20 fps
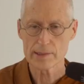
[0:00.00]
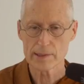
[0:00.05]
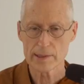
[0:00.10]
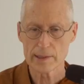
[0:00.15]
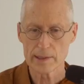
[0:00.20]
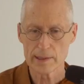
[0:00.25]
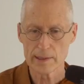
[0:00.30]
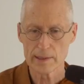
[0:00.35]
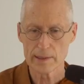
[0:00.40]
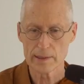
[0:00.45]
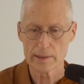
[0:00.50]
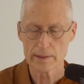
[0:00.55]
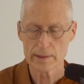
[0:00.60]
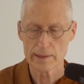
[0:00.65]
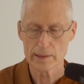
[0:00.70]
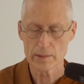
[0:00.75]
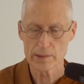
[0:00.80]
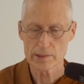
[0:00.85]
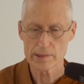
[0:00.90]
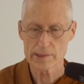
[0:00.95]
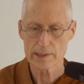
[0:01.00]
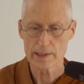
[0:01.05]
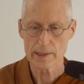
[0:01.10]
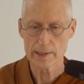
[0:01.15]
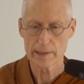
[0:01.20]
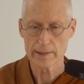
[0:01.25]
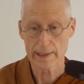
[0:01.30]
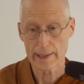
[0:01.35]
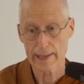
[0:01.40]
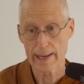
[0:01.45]
They, uh, they will
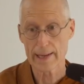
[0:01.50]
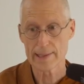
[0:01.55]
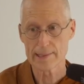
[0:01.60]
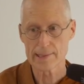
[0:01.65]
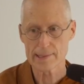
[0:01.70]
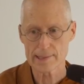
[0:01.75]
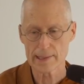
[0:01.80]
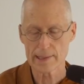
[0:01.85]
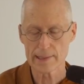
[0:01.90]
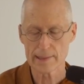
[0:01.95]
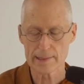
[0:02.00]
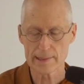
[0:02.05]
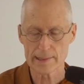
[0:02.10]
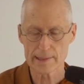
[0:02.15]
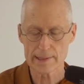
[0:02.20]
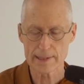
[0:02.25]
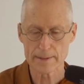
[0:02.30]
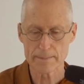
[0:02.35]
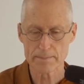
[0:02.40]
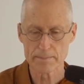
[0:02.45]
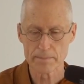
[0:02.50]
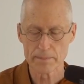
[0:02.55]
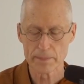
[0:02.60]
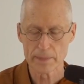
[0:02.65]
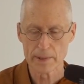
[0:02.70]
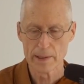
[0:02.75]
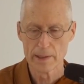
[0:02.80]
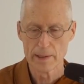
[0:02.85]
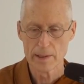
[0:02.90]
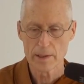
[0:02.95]
say, they can say that um,
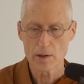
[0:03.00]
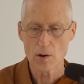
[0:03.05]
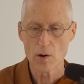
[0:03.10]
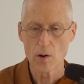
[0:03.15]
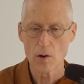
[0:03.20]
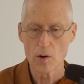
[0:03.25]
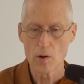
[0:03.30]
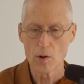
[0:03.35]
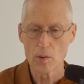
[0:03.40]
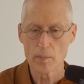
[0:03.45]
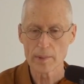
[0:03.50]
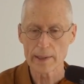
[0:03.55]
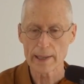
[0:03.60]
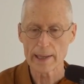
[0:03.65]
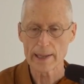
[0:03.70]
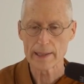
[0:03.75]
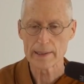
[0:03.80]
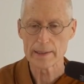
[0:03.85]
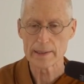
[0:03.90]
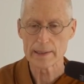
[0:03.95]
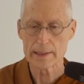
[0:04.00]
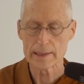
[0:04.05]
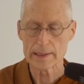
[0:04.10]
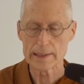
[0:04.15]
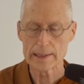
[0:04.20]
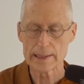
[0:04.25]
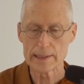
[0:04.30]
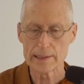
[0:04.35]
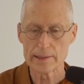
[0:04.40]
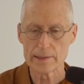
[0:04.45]
calm can
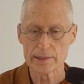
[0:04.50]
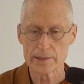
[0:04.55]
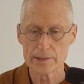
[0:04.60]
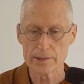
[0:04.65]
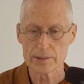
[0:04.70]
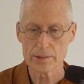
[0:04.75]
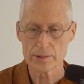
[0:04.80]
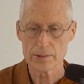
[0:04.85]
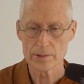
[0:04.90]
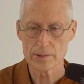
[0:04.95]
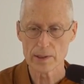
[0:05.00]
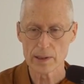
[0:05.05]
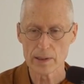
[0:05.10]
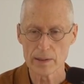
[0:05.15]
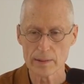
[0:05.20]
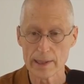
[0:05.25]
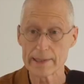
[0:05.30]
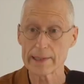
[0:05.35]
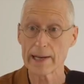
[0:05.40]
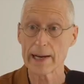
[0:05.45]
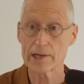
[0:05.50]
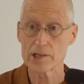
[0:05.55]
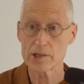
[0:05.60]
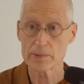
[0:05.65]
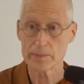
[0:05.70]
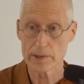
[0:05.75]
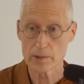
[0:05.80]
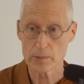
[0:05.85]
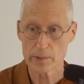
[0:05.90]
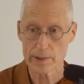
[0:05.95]
lead to uh,
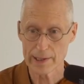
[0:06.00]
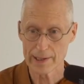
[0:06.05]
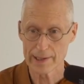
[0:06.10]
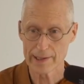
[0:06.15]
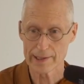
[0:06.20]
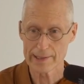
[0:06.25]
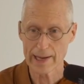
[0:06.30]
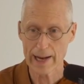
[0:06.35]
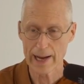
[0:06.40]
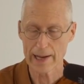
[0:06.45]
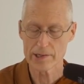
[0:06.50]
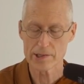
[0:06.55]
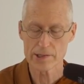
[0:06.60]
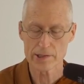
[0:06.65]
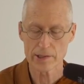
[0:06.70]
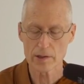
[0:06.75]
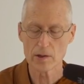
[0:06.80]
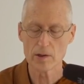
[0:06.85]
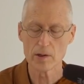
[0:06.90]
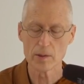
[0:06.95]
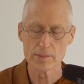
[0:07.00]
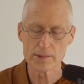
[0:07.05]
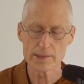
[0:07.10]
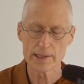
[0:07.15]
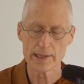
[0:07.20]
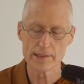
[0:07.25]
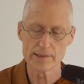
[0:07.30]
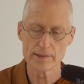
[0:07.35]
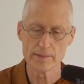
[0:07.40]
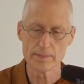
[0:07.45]
attachment. We get attached to calm
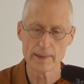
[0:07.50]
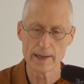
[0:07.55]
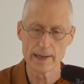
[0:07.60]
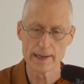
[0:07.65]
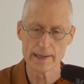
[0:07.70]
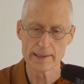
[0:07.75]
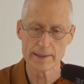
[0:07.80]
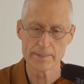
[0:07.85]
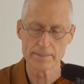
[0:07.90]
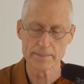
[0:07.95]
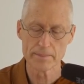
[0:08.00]
states of mind.